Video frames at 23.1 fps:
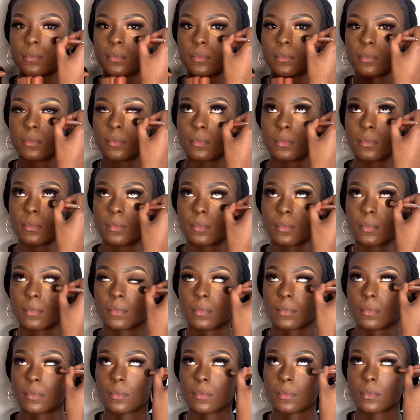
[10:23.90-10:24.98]

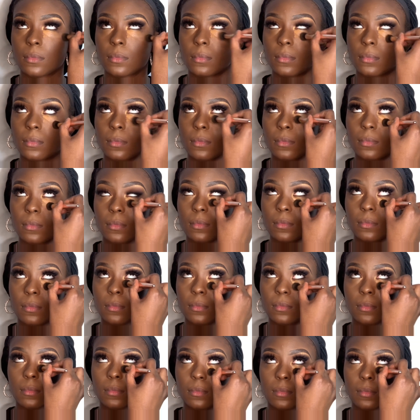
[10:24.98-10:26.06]

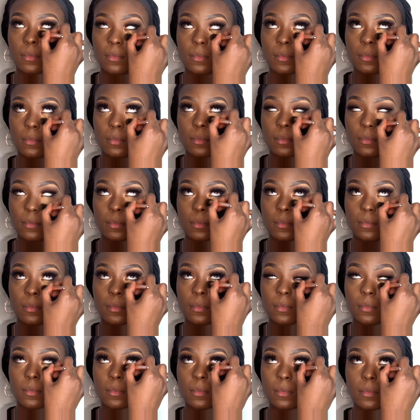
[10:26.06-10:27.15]

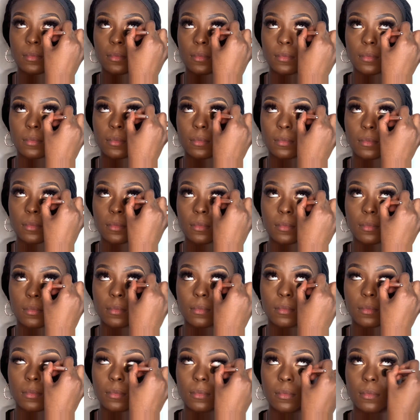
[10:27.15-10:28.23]

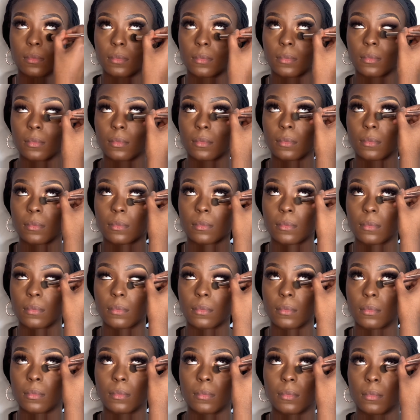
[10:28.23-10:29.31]

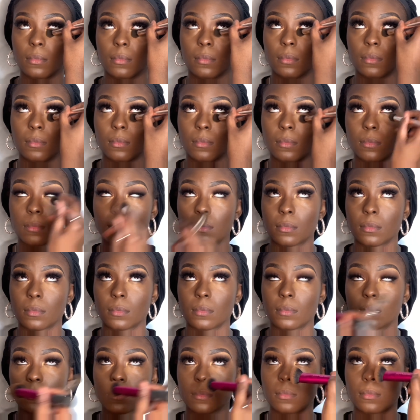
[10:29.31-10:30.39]

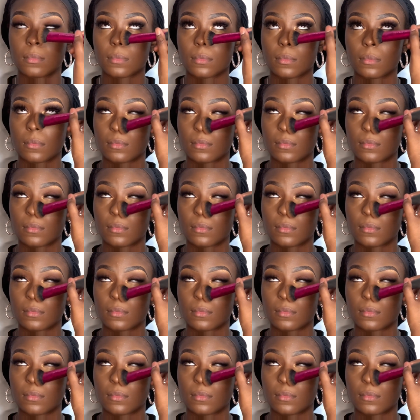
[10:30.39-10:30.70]
[no speech]